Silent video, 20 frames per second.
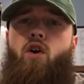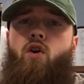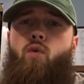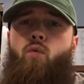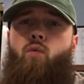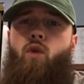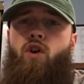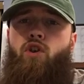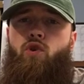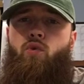
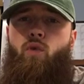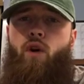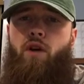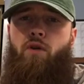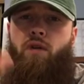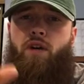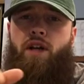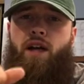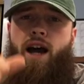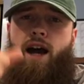what you want to
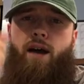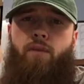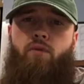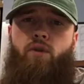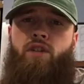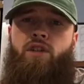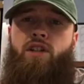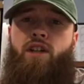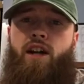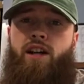
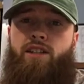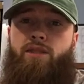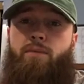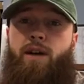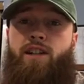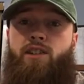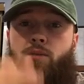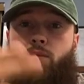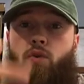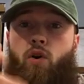accomplish,
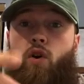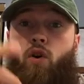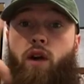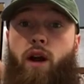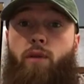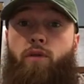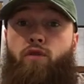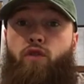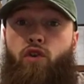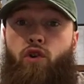customize a
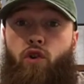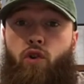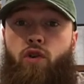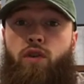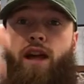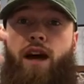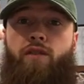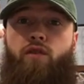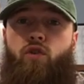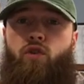program for your
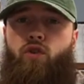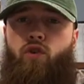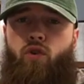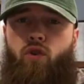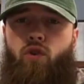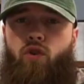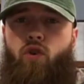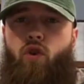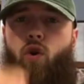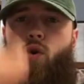level,
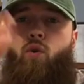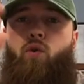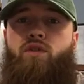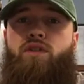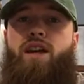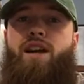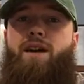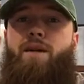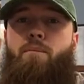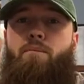your goals,
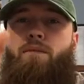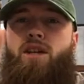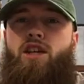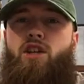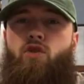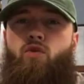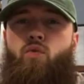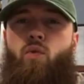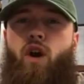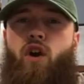meet
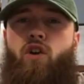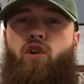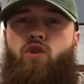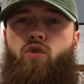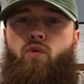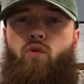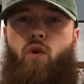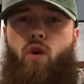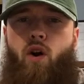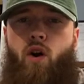you where
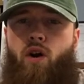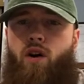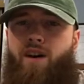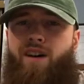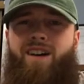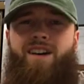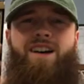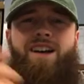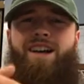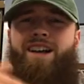you are.